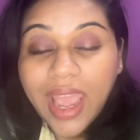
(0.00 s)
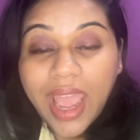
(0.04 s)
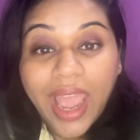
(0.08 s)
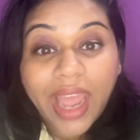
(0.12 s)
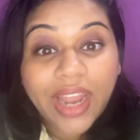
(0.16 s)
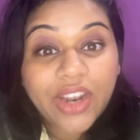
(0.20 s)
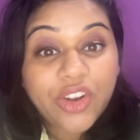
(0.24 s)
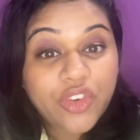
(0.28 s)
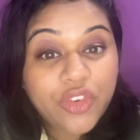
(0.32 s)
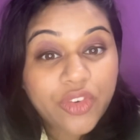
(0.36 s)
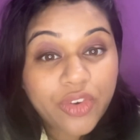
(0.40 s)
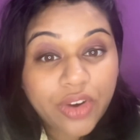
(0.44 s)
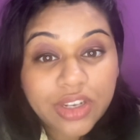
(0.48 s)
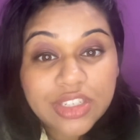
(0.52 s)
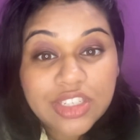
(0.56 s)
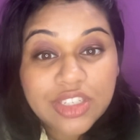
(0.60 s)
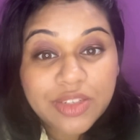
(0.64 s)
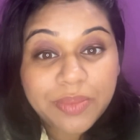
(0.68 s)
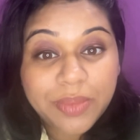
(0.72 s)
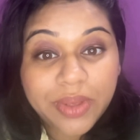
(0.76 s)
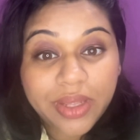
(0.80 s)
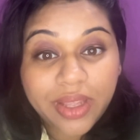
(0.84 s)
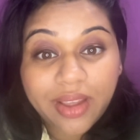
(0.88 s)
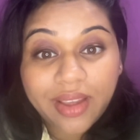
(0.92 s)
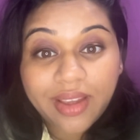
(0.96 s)
And trust
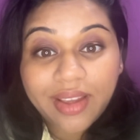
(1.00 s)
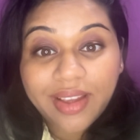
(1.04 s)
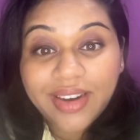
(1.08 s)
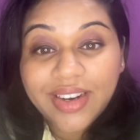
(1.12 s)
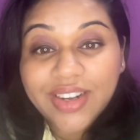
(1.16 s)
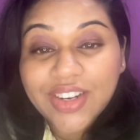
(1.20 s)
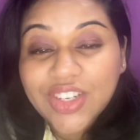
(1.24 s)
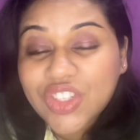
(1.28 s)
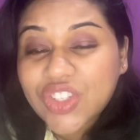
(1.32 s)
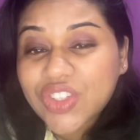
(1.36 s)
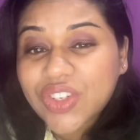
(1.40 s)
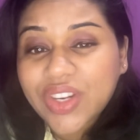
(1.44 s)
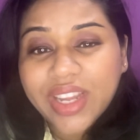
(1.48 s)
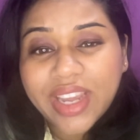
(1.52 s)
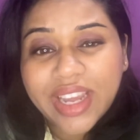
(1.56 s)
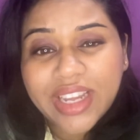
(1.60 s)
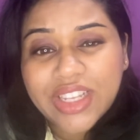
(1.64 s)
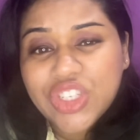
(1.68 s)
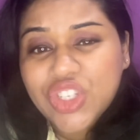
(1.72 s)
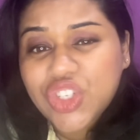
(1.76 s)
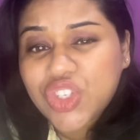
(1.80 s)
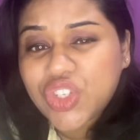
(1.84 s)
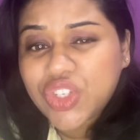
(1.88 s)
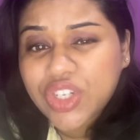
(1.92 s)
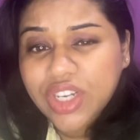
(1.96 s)
me, nurturing
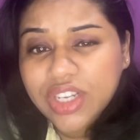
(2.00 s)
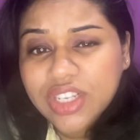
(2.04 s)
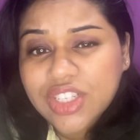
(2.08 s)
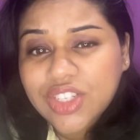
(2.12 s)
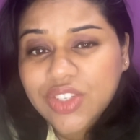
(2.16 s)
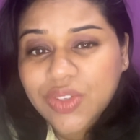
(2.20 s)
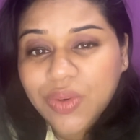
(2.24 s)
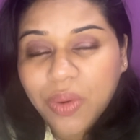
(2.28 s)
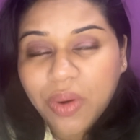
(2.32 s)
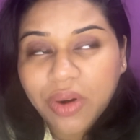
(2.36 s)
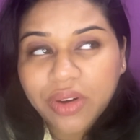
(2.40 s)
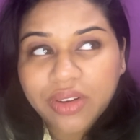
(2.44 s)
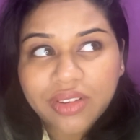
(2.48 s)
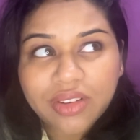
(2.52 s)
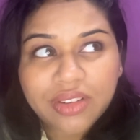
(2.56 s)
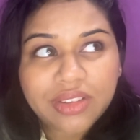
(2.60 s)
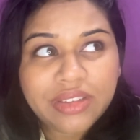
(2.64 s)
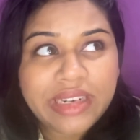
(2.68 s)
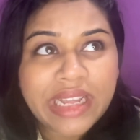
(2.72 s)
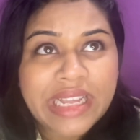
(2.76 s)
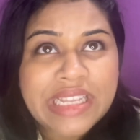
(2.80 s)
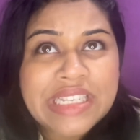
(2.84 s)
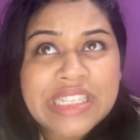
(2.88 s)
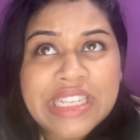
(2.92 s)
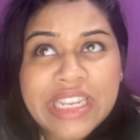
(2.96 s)
is just not a
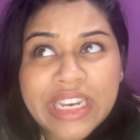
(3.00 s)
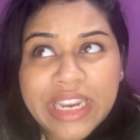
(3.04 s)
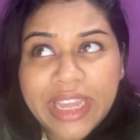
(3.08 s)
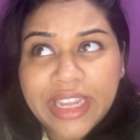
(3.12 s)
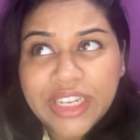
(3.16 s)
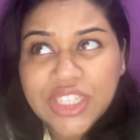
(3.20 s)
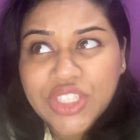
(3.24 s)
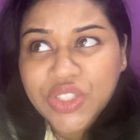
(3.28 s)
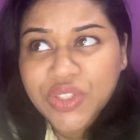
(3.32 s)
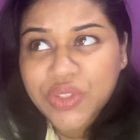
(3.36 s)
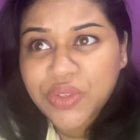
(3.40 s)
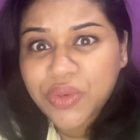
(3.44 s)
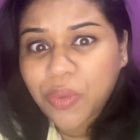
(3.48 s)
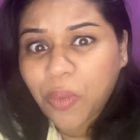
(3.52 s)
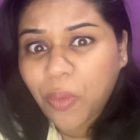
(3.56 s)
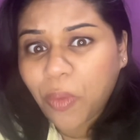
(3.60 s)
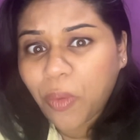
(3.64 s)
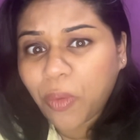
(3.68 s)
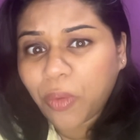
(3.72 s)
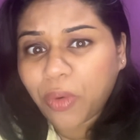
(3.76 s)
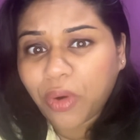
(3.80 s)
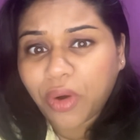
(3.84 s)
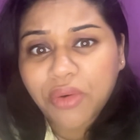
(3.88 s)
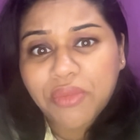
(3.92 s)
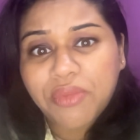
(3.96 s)
destination
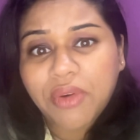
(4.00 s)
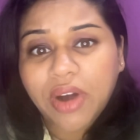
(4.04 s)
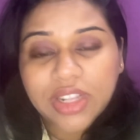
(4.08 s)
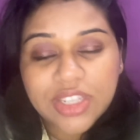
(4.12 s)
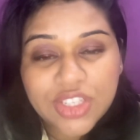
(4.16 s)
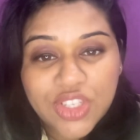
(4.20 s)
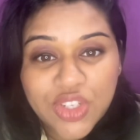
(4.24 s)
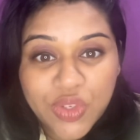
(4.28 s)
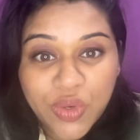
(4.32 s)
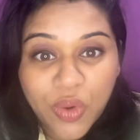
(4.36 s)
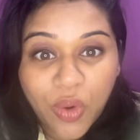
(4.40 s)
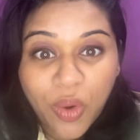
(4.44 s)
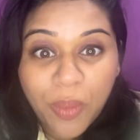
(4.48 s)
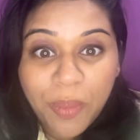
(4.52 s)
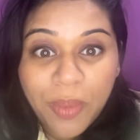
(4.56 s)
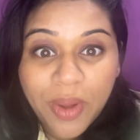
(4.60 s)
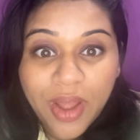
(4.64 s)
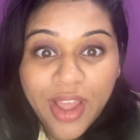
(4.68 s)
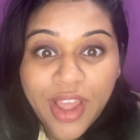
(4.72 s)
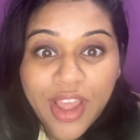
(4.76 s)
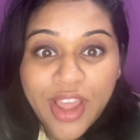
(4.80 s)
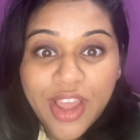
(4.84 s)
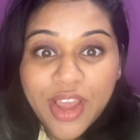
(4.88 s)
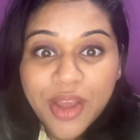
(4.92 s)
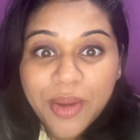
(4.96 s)
or a one stop,
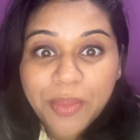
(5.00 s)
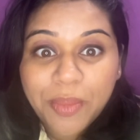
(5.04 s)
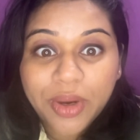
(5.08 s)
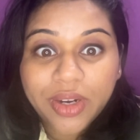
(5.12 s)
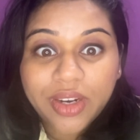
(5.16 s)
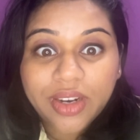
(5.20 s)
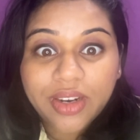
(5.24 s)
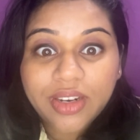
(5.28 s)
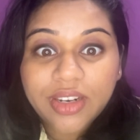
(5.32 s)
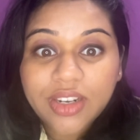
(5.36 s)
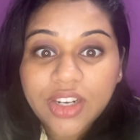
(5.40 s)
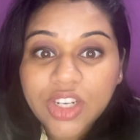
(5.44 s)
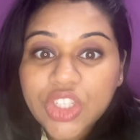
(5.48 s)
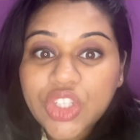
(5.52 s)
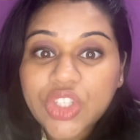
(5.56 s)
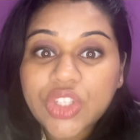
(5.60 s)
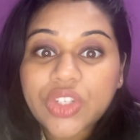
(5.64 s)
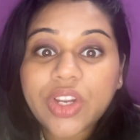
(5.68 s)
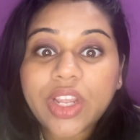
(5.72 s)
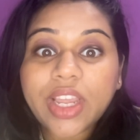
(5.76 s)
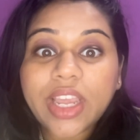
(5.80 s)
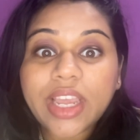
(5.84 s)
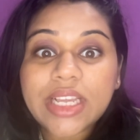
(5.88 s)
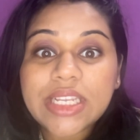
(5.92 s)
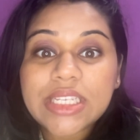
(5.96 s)
but
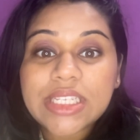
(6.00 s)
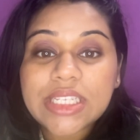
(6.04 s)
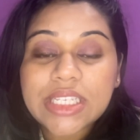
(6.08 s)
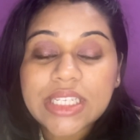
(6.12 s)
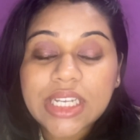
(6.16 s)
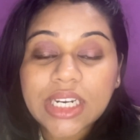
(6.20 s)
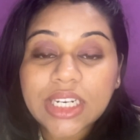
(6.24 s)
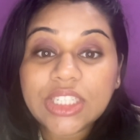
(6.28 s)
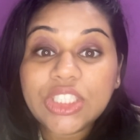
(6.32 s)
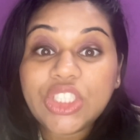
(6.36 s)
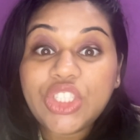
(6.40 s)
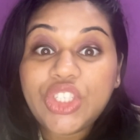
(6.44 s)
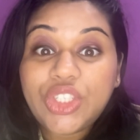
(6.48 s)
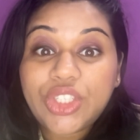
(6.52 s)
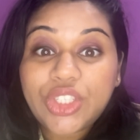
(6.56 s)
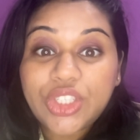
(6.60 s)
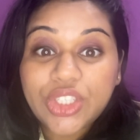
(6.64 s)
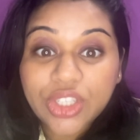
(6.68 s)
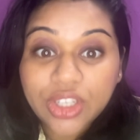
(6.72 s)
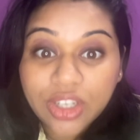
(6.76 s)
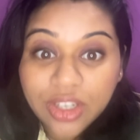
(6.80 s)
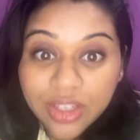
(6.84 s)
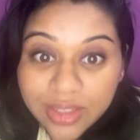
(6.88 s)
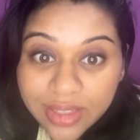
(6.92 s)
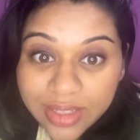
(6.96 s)
nurturing is a
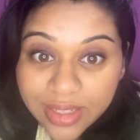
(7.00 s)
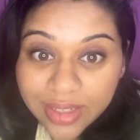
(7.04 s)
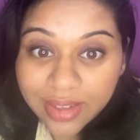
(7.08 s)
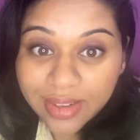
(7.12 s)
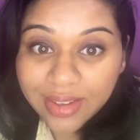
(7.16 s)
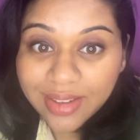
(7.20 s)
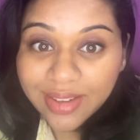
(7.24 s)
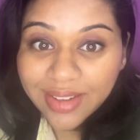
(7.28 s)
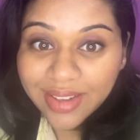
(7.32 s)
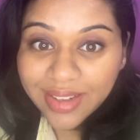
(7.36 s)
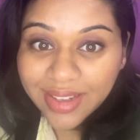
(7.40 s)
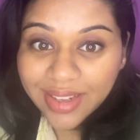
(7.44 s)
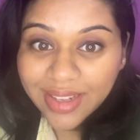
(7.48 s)
journey.